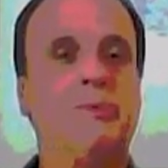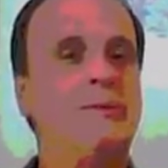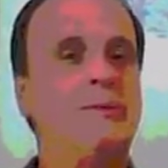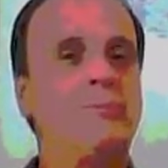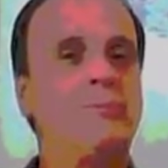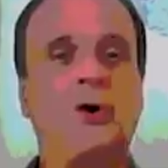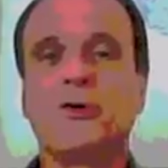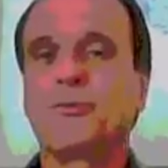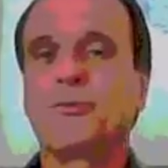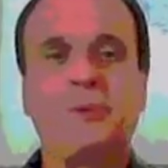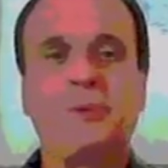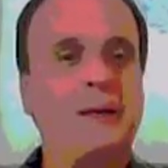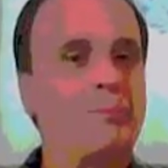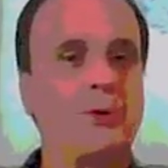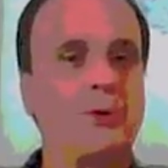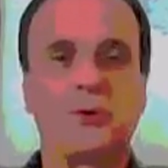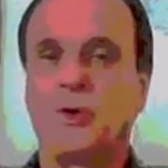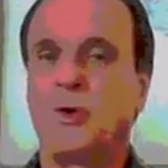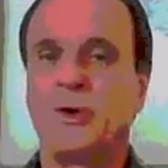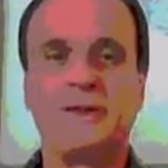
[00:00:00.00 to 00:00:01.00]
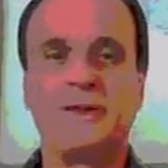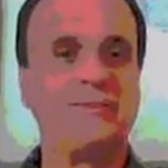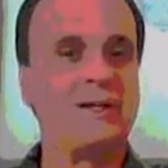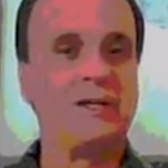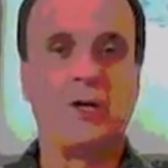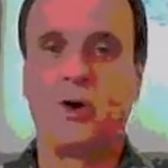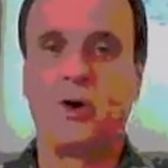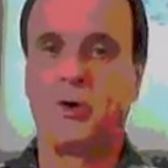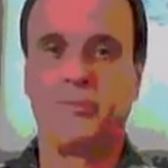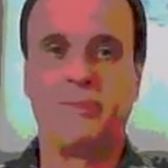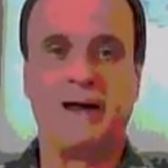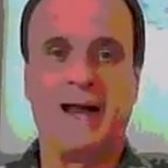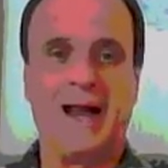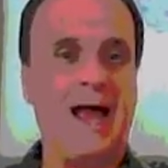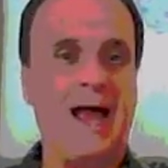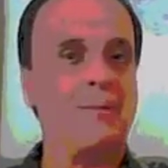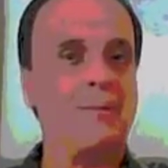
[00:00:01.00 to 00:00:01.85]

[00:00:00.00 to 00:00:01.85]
but most people don't even know about it.